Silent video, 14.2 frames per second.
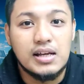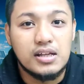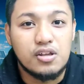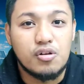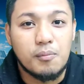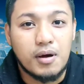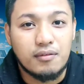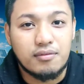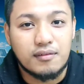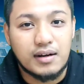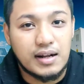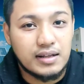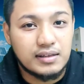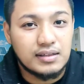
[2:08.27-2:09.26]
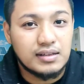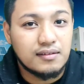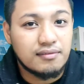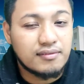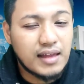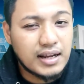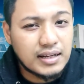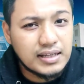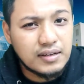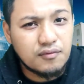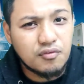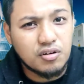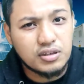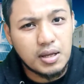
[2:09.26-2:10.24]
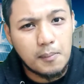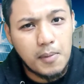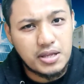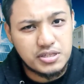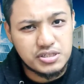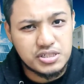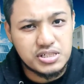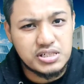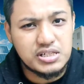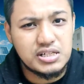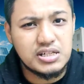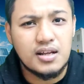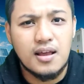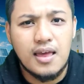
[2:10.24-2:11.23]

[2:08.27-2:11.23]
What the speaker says: You must run the cyclic photometry